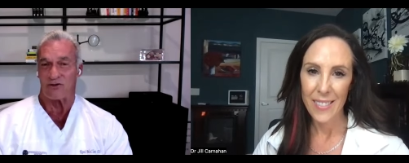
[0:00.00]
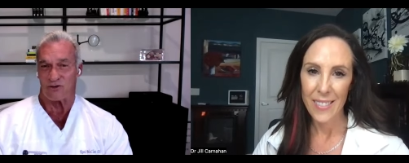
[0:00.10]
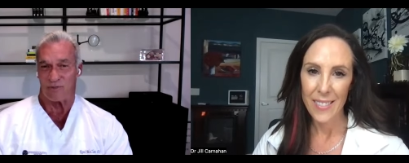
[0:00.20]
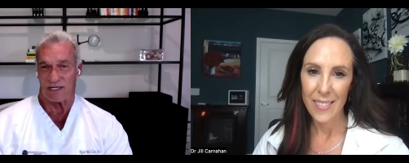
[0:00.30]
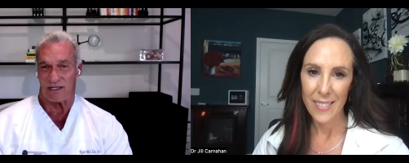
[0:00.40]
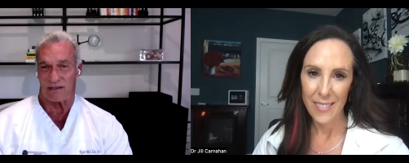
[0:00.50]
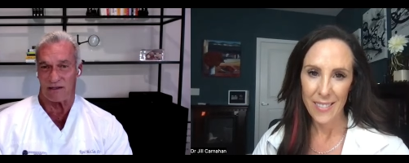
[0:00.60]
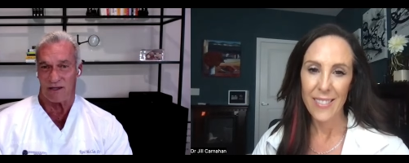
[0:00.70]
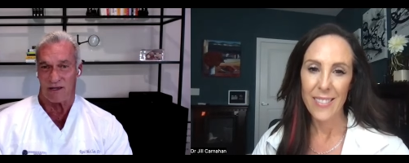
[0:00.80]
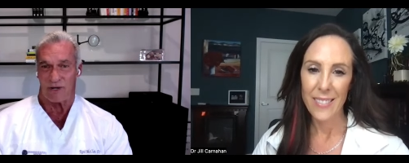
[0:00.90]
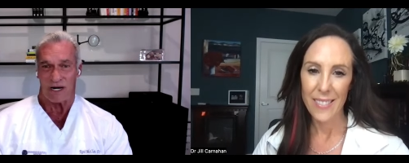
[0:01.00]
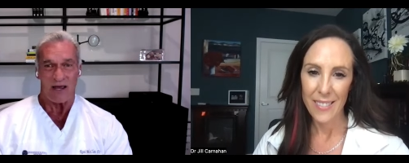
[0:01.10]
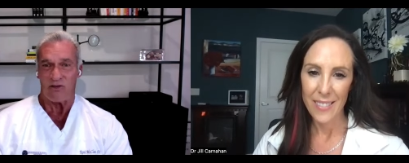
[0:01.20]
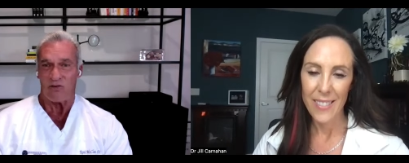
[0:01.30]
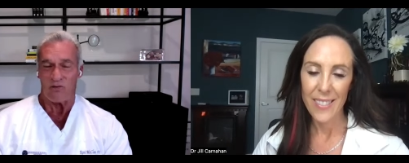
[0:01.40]
Speaker 1: idle speed.
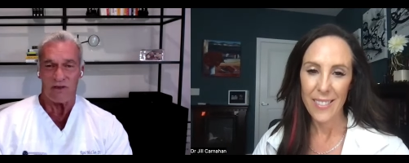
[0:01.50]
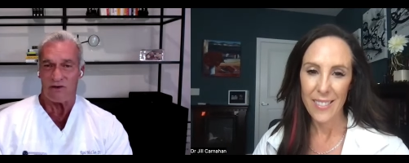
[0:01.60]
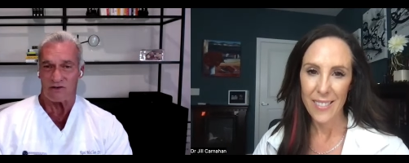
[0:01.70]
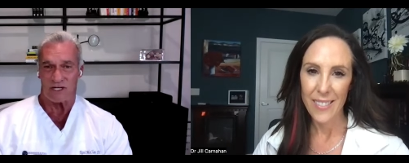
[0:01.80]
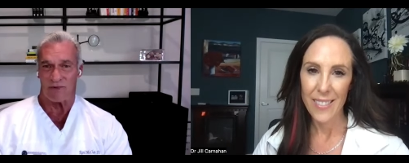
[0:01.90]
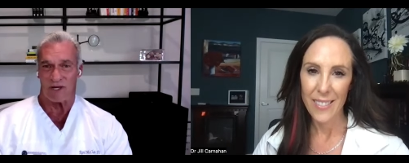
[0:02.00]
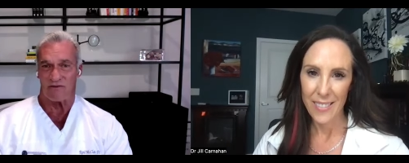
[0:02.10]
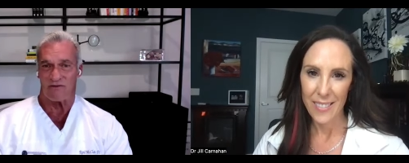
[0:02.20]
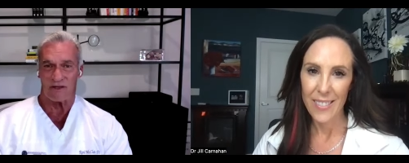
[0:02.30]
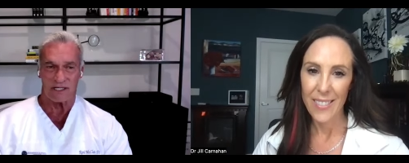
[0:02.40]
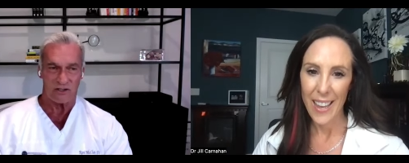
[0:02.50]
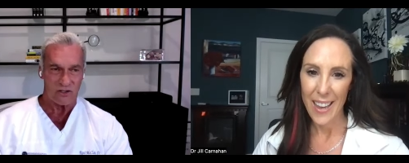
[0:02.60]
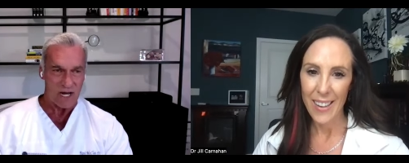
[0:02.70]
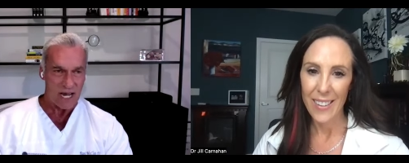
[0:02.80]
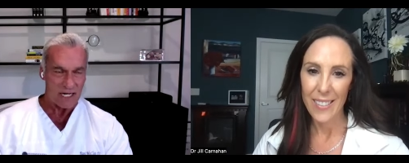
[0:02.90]
But either one of those can make you feel
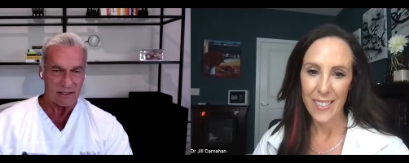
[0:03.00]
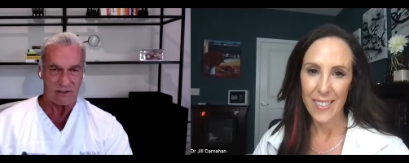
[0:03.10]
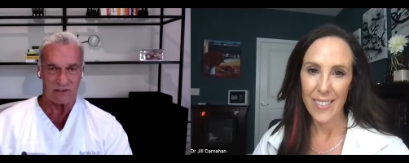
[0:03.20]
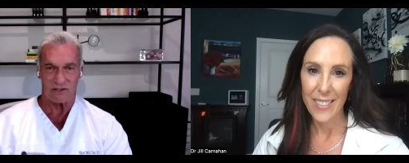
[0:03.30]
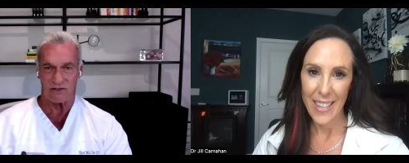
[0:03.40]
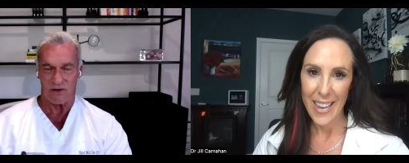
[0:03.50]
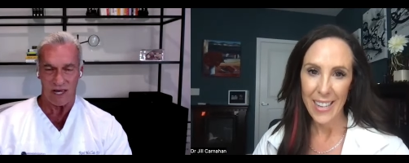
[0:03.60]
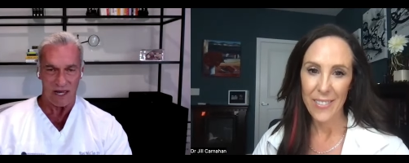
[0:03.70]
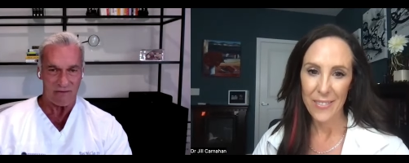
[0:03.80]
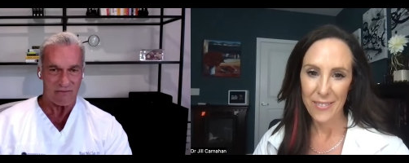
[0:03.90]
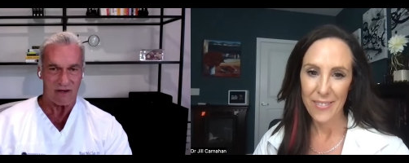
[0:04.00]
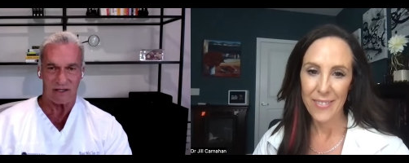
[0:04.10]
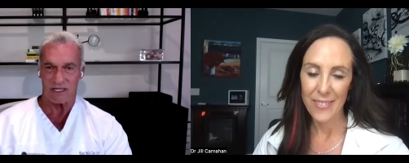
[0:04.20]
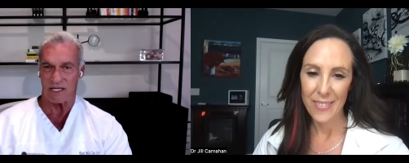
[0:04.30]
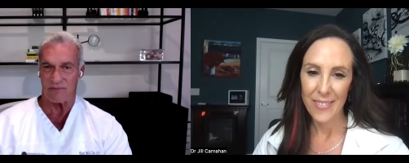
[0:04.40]
like a dragon. You just don't
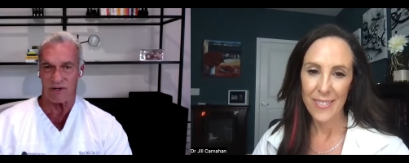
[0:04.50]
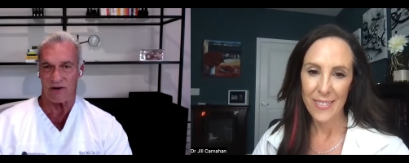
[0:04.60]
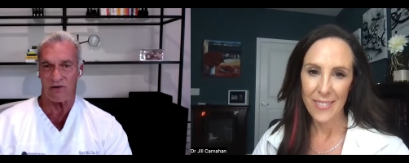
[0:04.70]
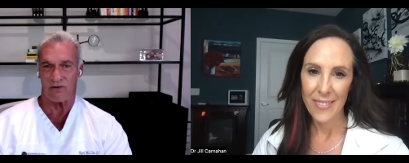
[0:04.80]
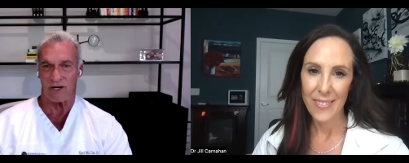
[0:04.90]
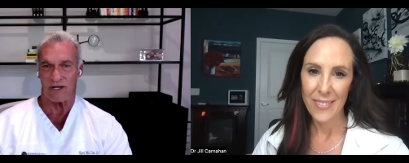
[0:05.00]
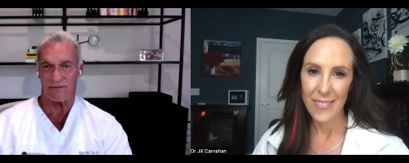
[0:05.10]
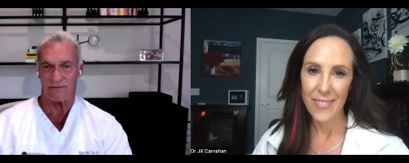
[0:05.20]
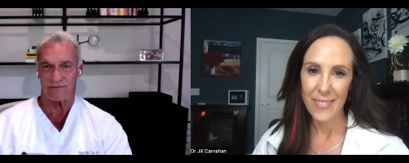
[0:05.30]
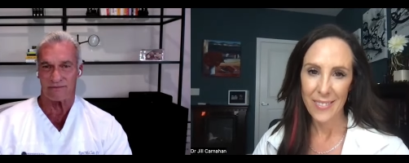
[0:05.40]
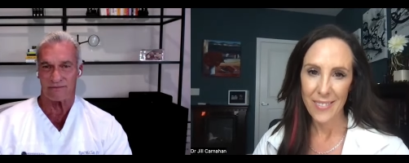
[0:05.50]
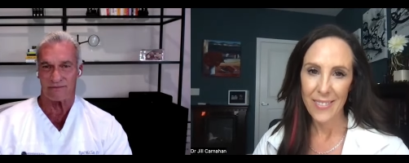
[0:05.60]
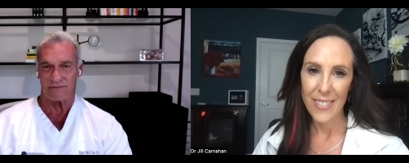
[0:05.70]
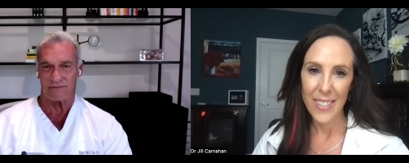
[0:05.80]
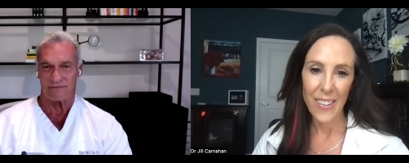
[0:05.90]
have the uh, get up and go, right?
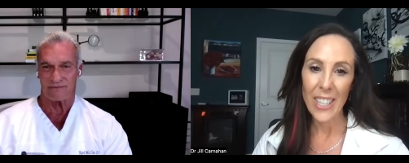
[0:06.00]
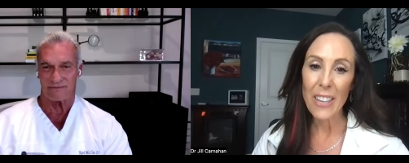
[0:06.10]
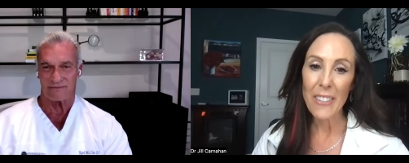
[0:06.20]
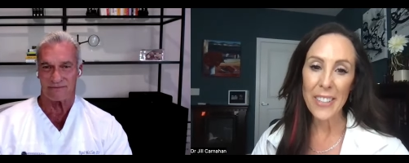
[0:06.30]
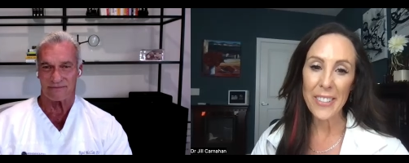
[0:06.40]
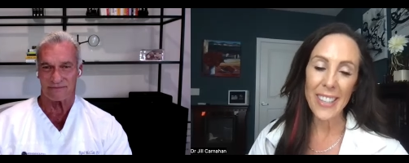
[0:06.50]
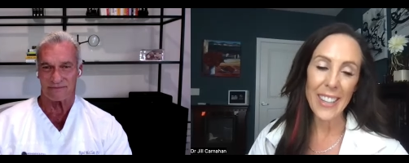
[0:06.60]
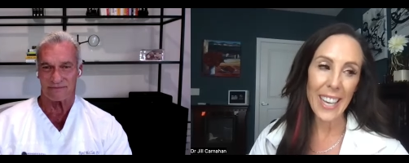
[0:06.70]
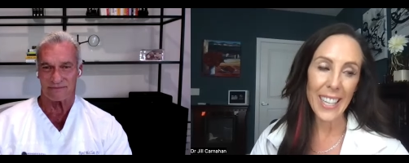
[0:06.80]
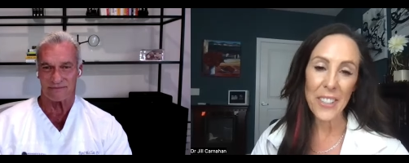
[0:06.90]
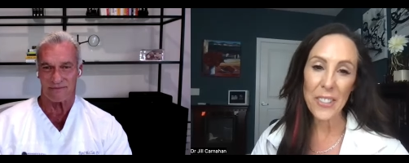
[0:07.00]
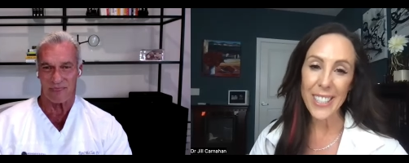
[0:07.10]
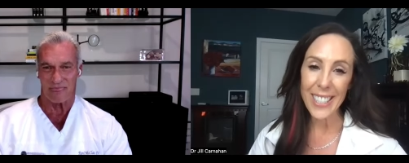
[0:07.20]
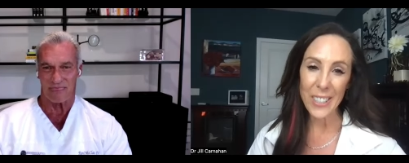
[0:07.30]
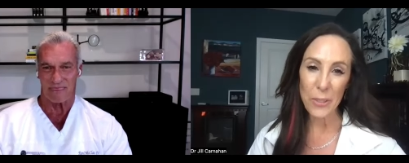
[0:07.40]
Speaker 2: No, I love that you said that. And there's
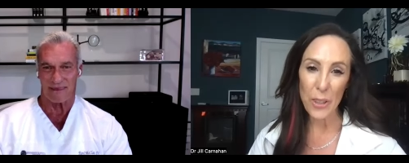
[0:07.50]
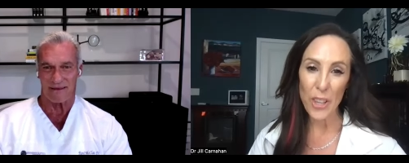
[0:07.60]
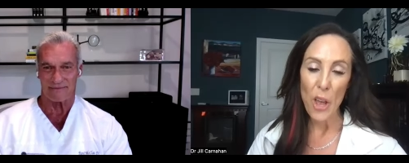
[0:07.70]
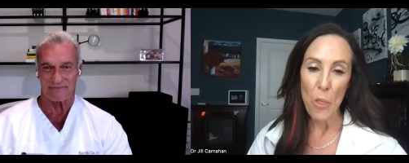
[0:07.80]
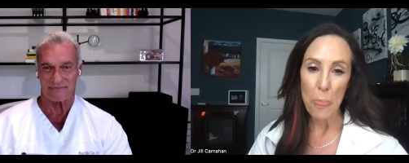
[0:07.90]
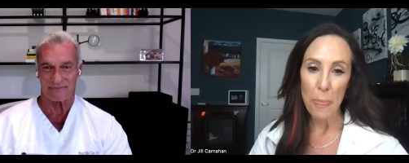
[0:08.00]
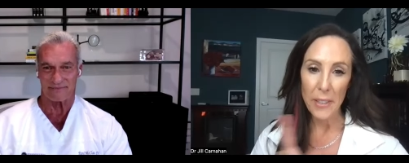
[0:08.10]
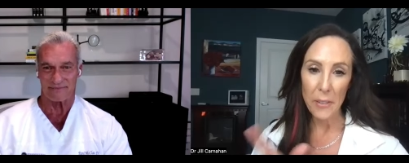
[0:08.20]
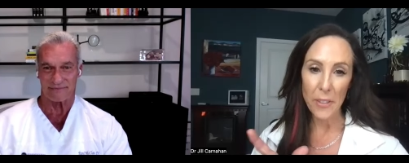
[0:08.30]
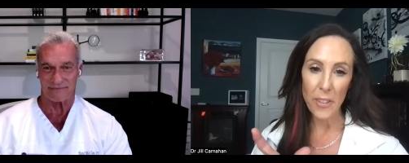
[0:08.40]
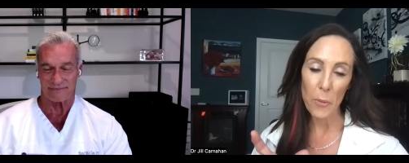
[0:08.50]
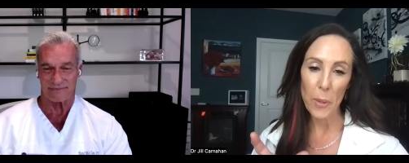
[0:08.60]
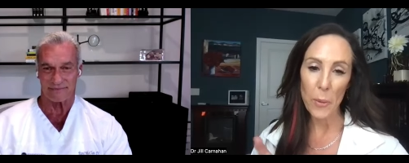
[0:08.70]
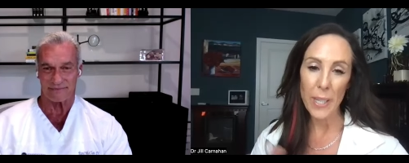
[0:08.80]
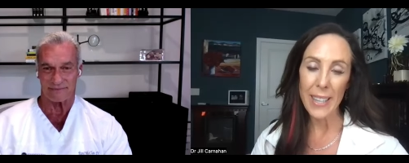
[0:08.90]
studies with the differences
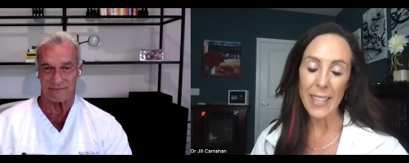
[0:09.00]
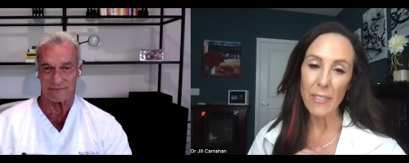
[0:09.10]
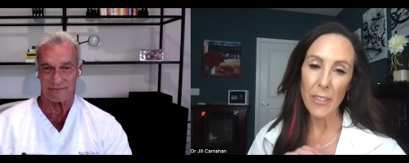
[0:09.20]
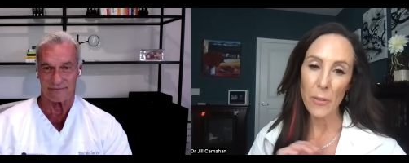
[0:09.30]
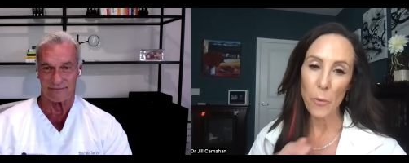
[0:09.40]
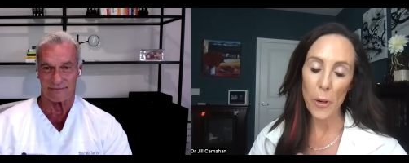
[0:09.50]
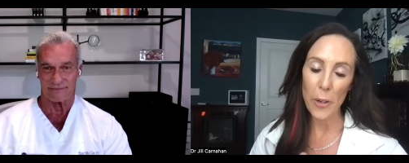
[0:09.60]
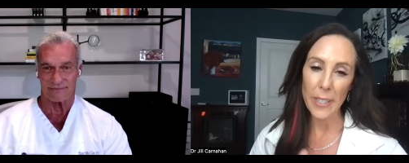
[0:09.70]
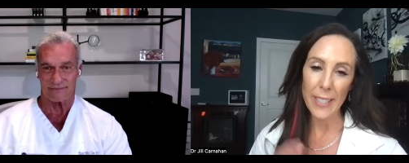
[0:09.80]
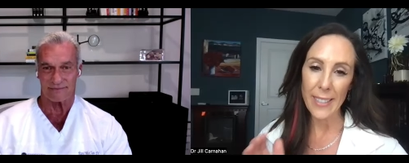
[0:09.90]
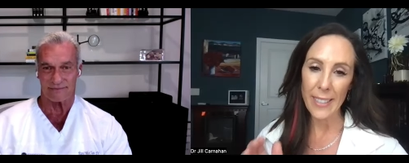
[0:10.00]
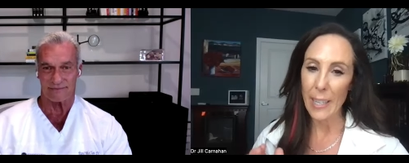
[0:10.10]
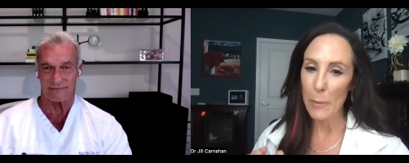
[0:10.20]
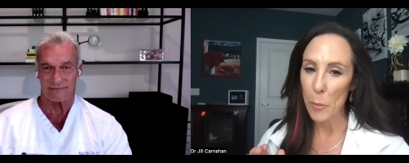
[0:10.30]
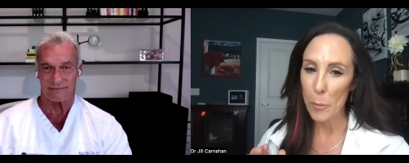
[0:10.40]
between, I think it's four to
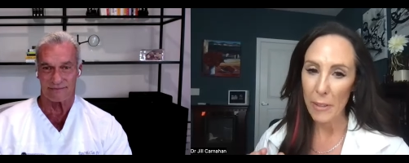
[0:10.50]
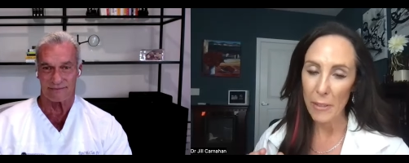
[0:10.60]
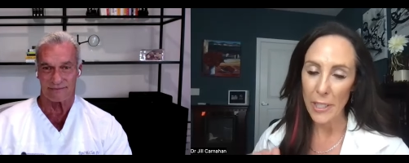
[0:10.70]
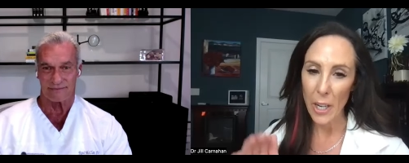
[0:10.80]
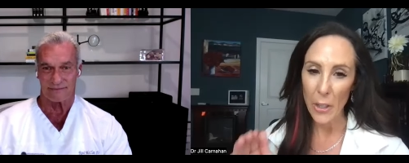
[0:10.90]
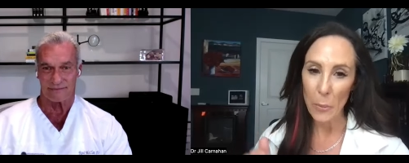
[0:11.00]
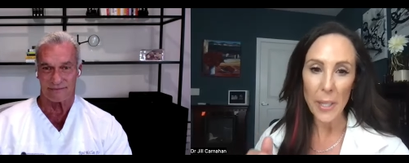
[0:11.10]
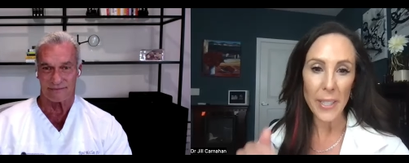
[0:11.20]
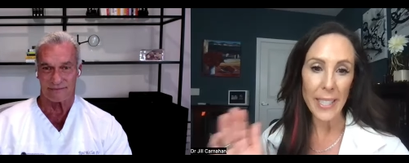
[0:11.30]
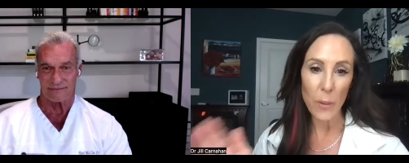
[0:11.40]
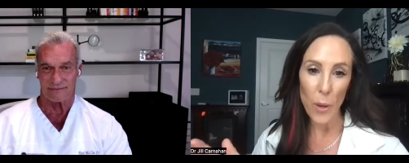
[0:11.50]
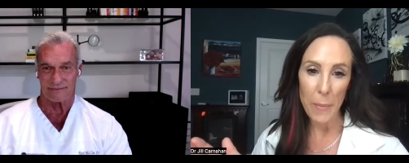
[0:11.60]
six times more prevalent autoimmunity in